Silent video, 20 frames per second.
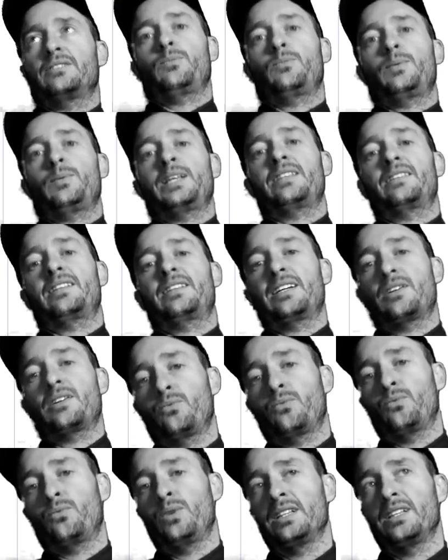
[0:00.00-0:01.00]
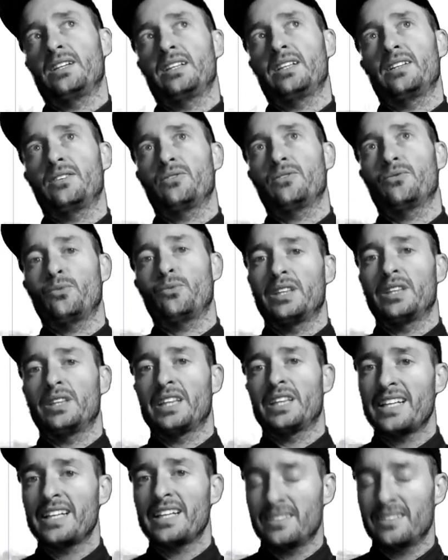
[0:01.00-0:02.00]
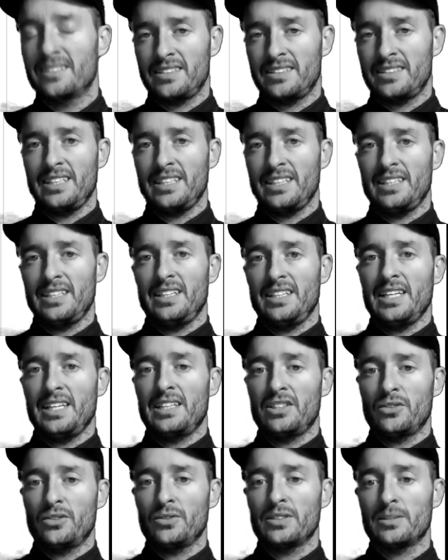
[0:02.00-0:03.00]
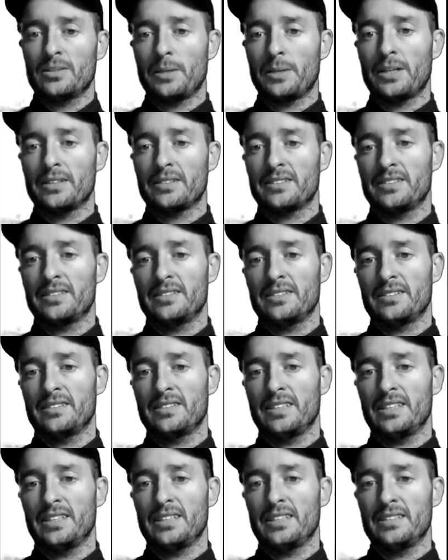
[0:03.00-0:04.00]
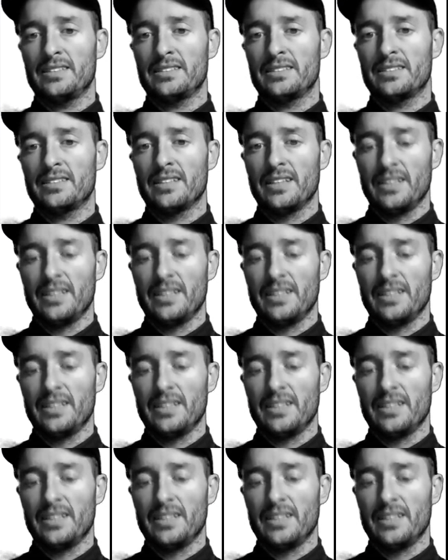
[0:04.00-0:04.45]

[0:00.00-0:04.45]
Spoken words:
the main thing I really would like to see in your responses is